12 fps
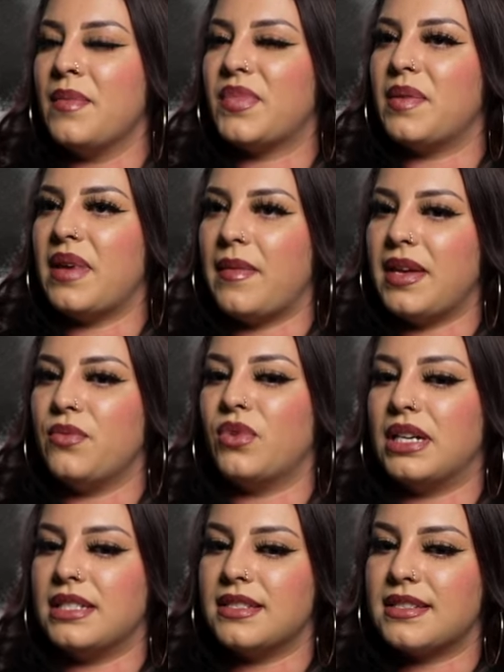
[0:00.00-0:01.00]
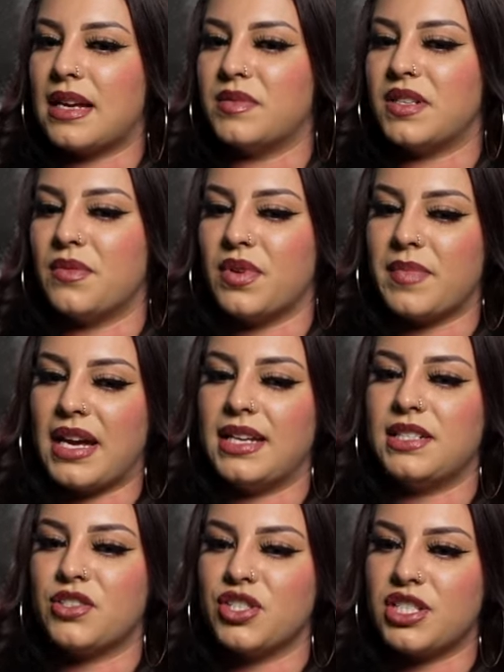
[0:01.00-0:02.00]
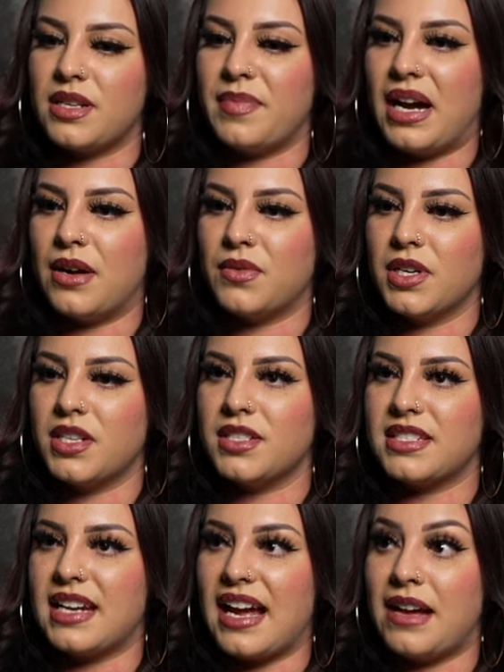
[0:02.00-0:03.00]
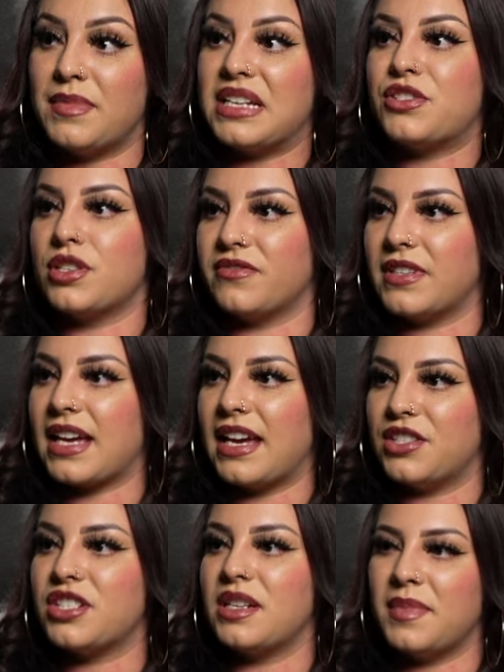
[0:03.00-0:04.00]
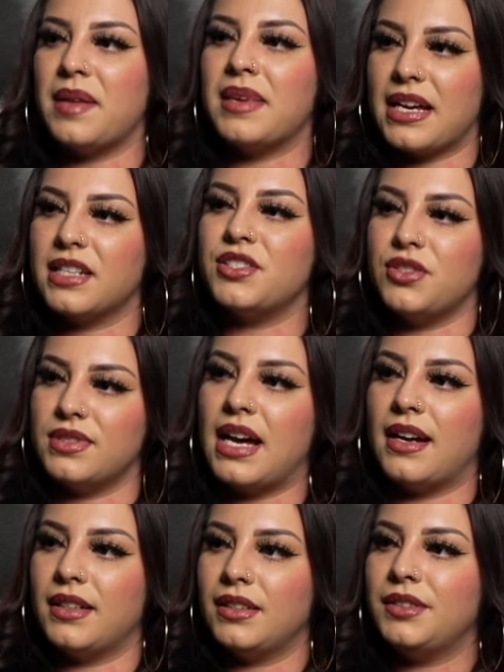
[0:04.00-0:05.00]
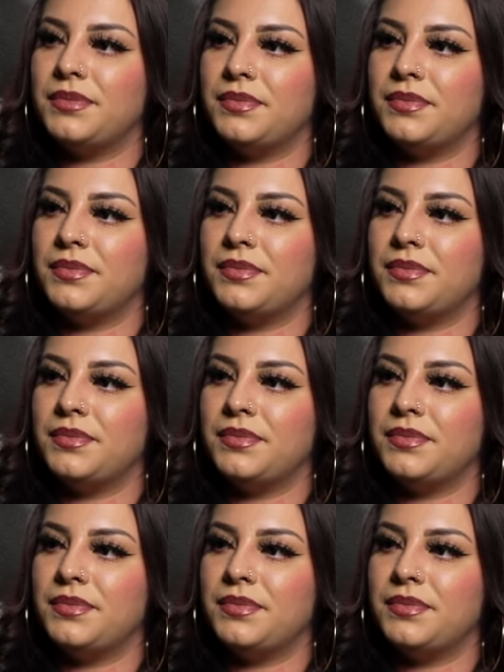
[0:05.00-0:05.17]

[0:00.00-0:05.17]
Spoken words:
But maybe once I'm done with my internship hours and I have my certification, maybe I could do that.